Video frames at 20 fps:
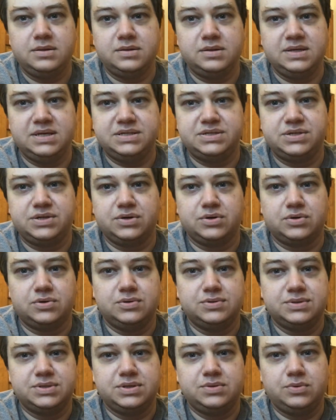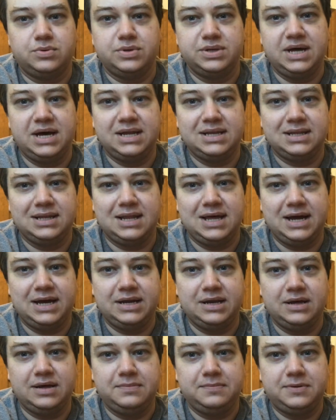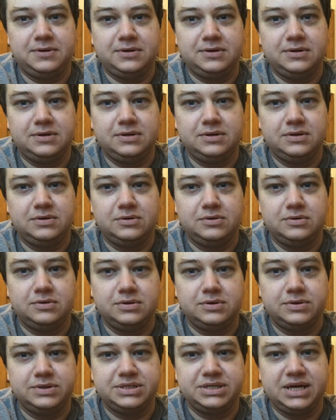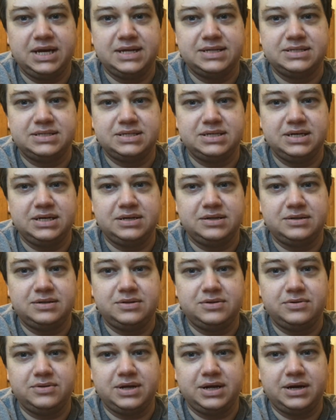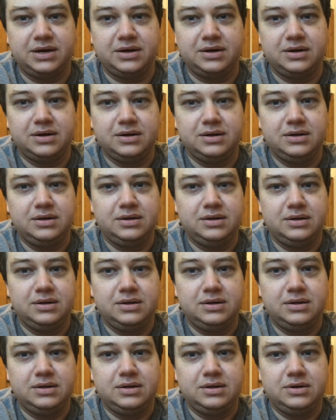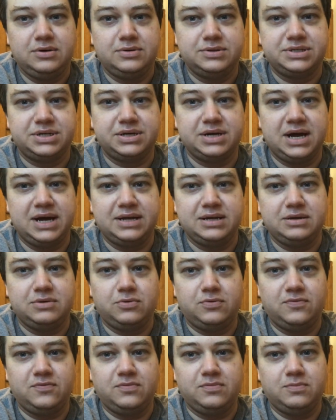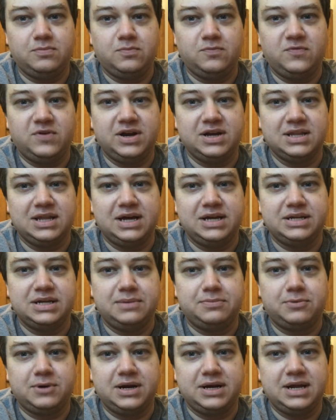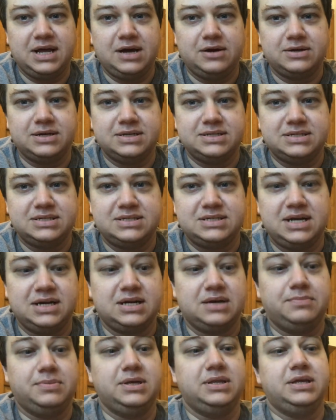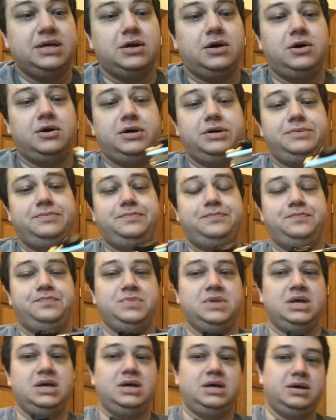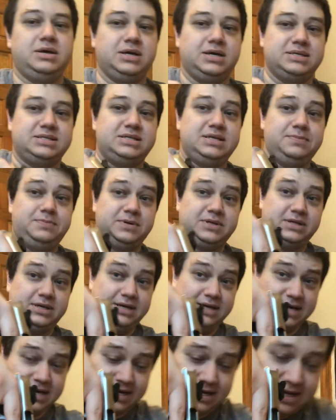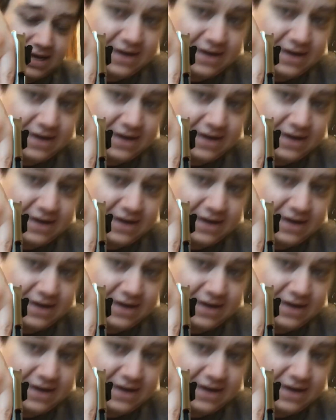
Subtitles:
these circles will not line up. But you can't see it through there. So they're not very lined up right now because it's not completely on. Because typically I